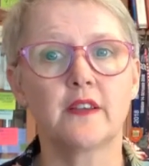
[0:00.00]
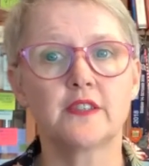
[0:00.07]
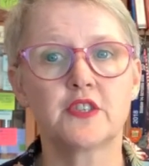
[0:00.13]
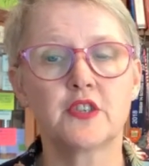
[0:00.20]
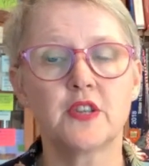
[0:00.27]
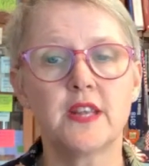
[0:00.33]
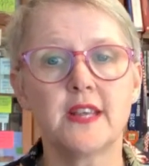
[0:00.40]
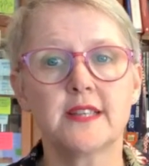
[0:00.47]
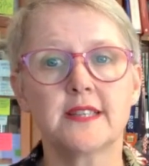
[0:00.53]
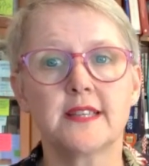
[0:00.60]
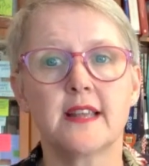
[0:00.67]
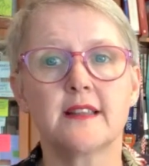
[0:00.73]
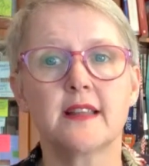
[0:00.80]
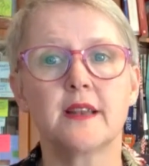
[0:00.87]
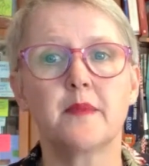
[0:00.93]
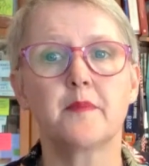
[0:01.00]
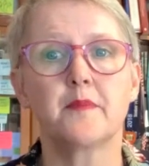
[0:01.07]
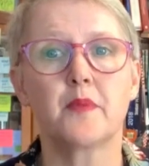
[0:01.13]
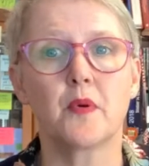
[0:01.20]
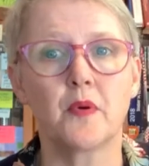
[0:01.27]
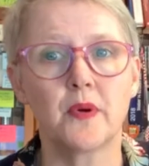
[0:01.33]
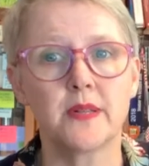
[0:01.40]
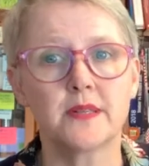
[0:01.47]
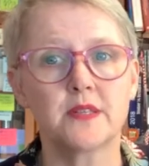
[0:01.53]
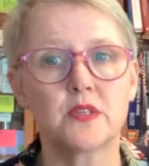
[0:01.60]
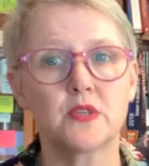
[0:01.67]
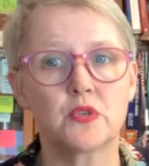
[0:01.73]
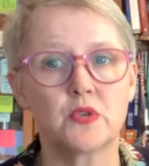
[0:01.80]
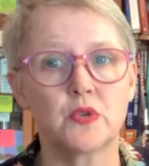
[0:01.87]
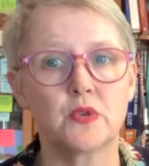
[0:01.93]
to the extent that it
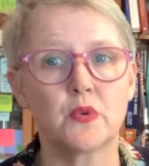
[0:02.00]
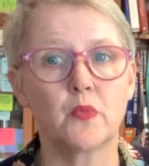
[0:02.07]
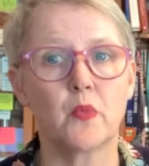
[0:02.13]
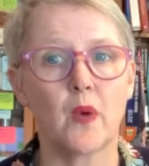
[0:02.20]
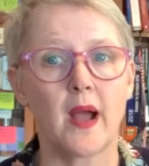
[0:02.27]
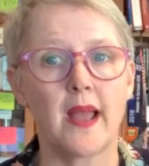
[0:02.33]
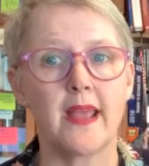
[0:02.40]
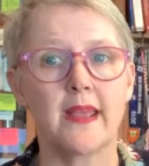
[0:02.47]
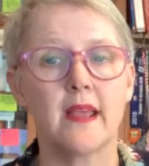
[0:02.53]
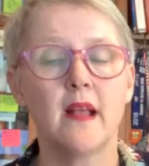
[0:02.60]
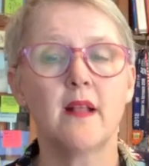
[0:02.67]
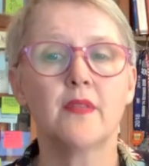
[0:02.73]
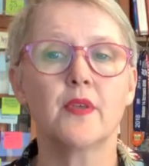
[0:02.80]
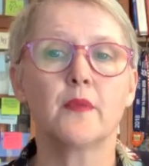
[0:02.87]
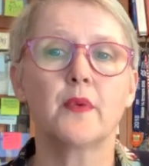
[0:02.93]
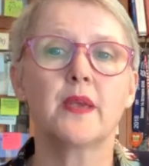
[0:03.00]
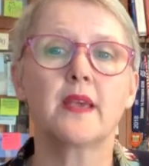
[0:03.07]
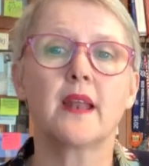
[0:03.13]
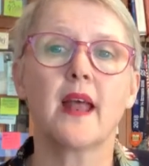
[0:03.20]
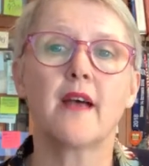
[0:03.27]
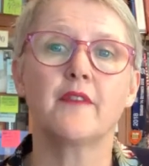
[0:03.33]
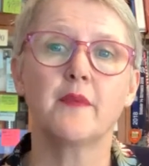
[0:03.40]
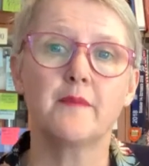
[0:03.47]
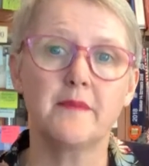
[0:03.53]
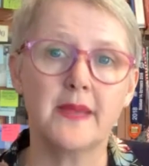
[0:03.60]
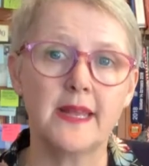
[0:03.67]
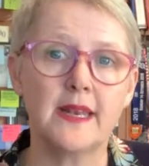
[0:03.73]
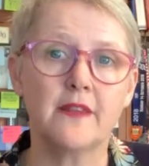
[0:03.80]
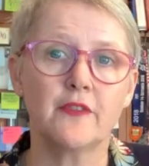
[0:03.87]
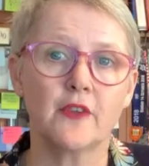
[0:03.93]
points to the way that we can have a
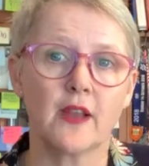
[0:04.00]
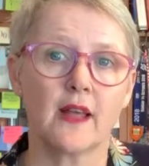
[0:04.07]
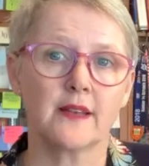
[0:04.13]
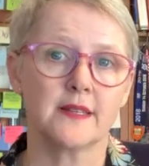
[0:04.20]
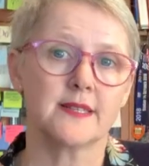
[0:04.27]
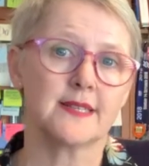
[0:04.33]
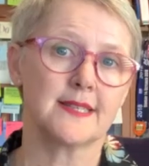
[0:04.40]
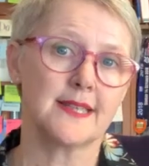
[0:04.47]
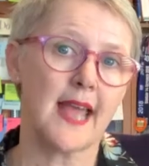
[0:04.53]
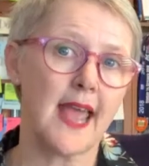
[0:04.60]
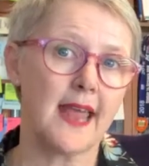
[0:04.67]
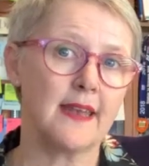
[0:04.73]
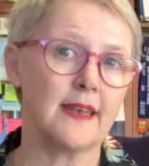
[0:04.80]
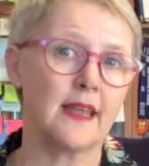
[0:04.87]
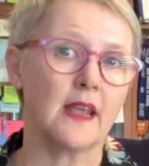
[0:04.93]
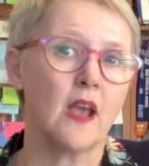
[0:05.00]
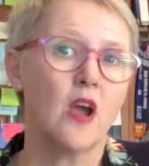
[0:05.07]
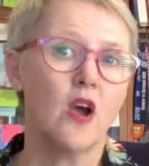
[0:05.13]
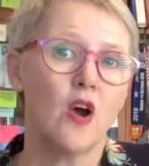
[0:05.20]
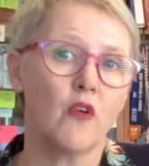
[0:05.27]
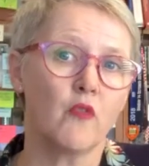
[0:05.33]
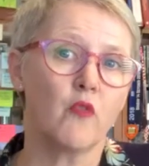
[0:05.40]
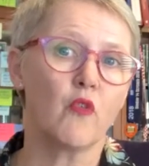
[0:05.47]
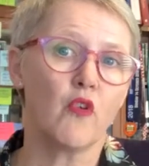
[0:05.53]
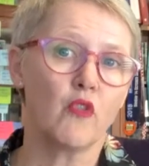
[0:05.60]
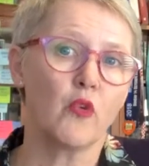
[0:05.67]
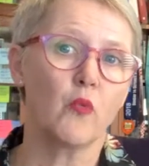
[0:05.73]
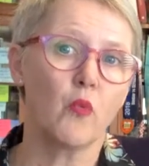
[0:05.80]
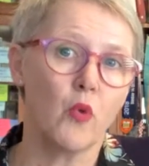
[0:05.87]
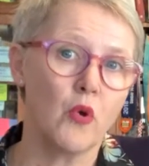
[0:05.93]
meaningful understanding of
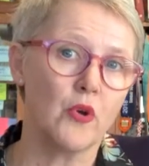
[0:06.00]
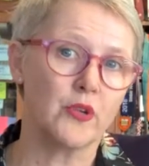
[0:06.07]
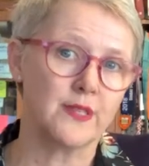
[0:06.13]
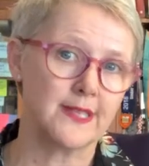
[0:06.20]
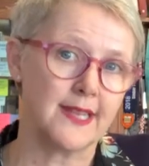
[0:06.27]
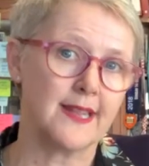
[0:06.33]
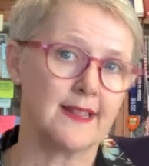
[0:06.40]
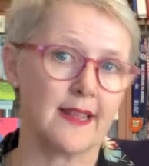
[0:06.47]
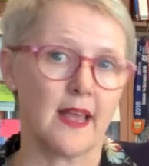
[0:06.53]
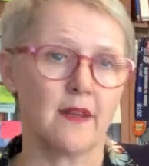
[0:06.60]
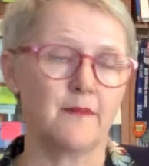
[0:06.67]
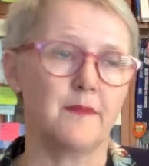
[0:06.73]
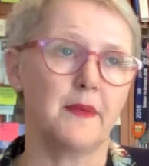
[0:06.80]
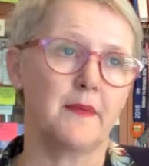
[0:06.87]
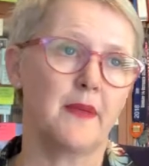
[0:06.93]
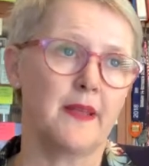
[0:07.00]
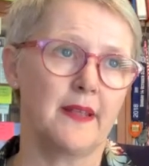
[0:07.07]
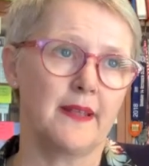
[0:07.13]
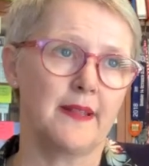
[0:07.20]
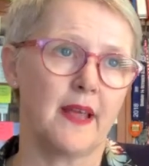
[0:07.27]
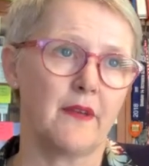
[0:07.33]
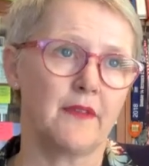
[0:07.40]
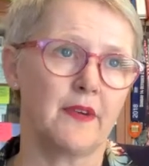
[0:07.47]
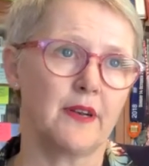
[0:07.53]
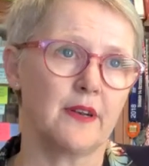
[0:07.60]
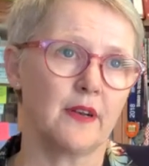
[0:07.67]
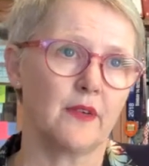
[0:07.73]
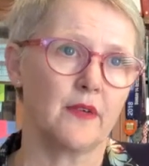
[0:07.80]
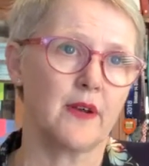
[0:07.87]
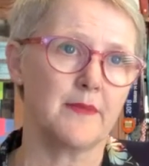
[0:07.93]
the words in that written
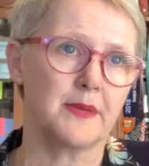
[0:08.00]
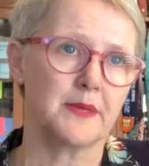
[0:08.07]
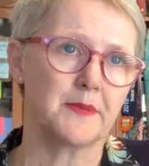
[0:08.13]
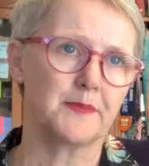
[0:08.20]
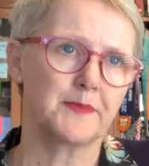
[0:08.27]
agreement.